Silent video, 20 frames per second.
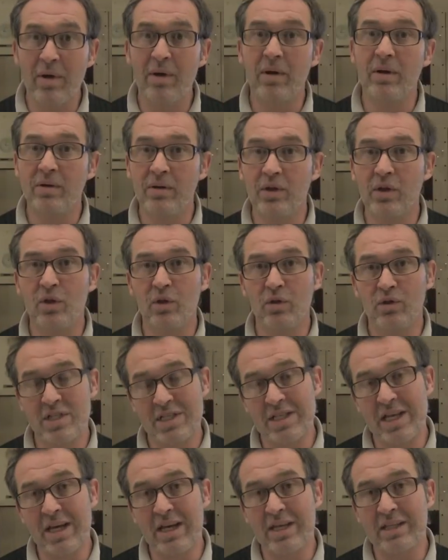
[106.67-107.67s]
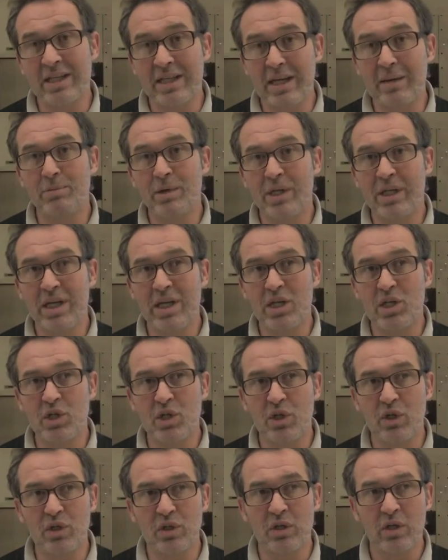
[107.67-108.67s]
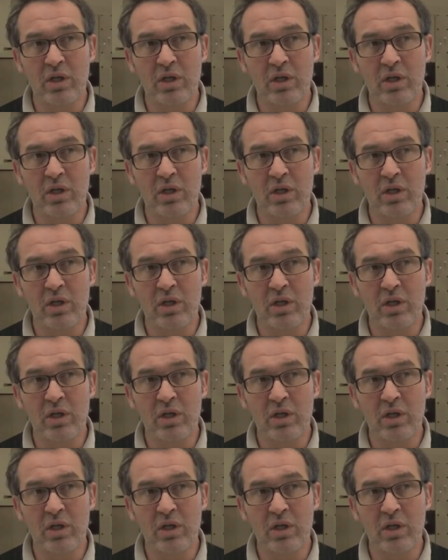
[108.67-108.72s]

you know, site and application.